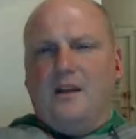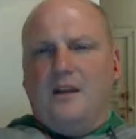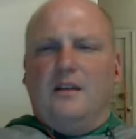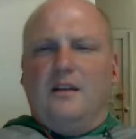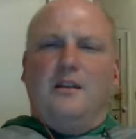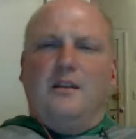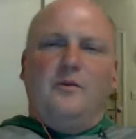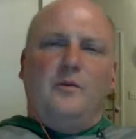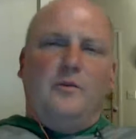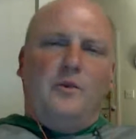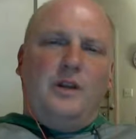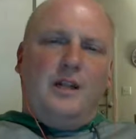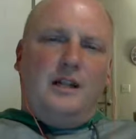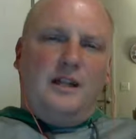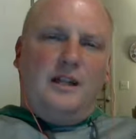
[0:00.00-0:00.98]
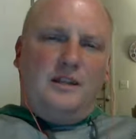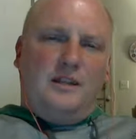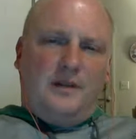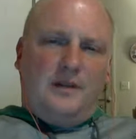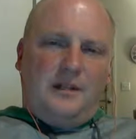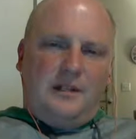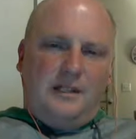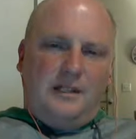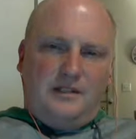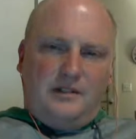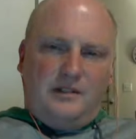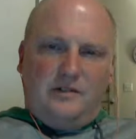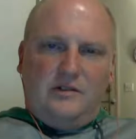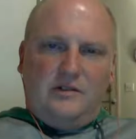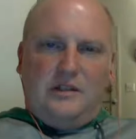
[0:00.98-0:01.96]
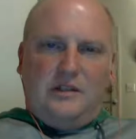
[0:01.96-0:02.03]
And what I like about these two,
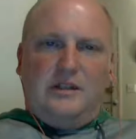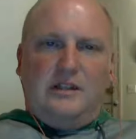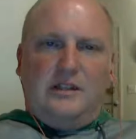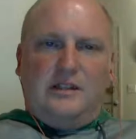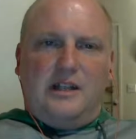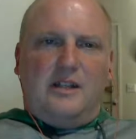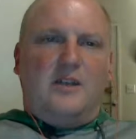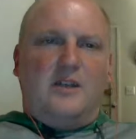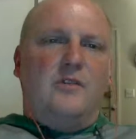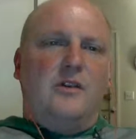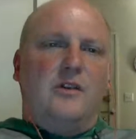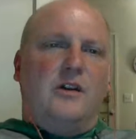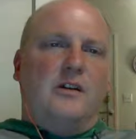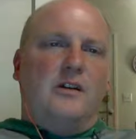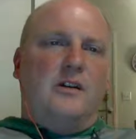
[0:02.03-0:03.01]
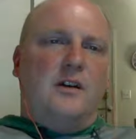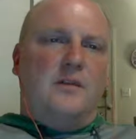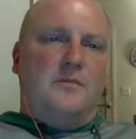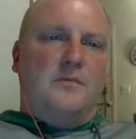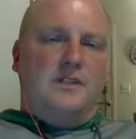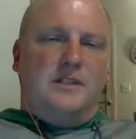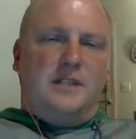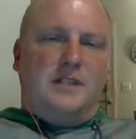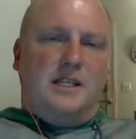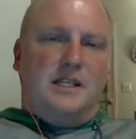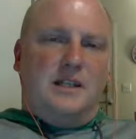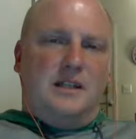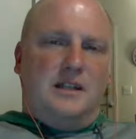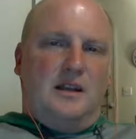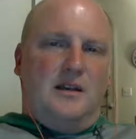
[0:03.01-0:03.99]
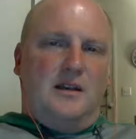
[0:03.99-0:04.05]
so this like OER Commons
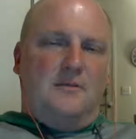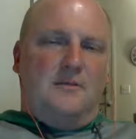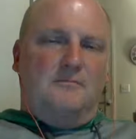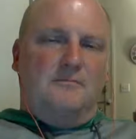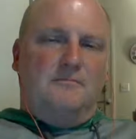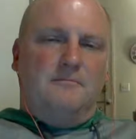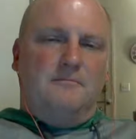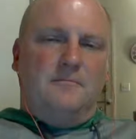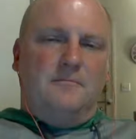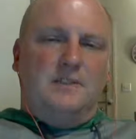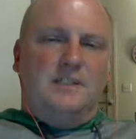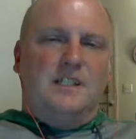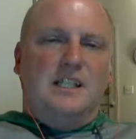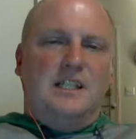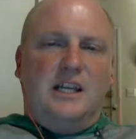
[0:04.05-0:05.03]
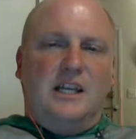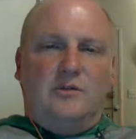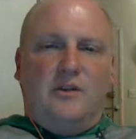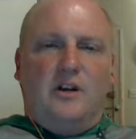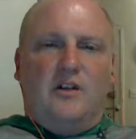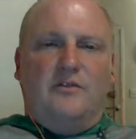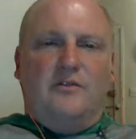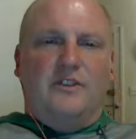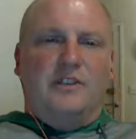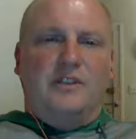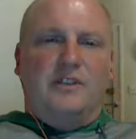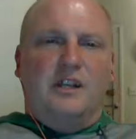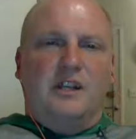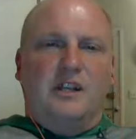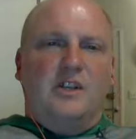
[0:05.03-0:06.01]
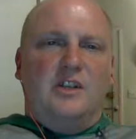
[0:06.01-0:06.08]
and CK12, is
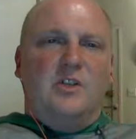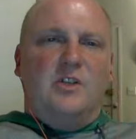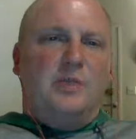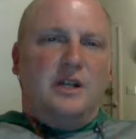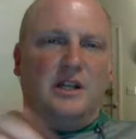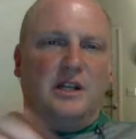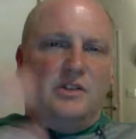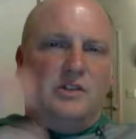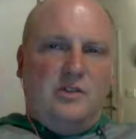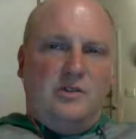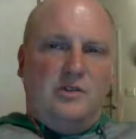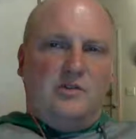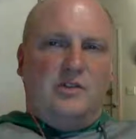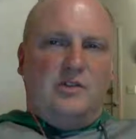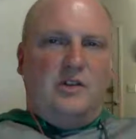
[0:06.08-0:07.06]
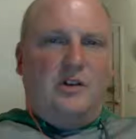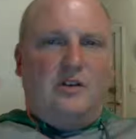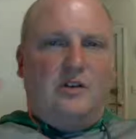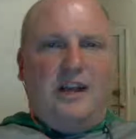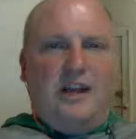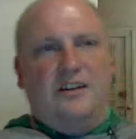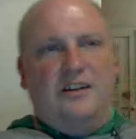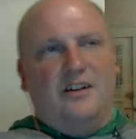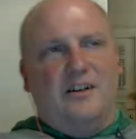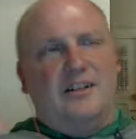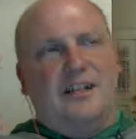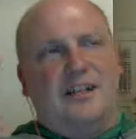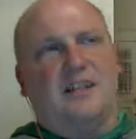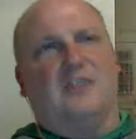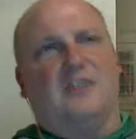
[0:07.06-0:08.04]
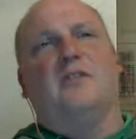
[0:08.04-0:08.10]
you pick and choose. You're not
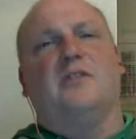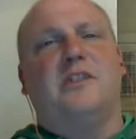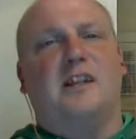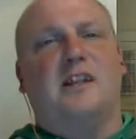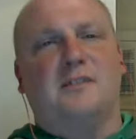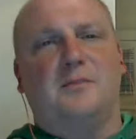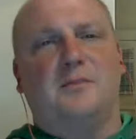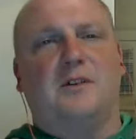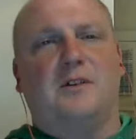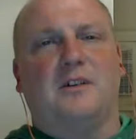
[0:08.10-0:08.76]
taking a whole textbook.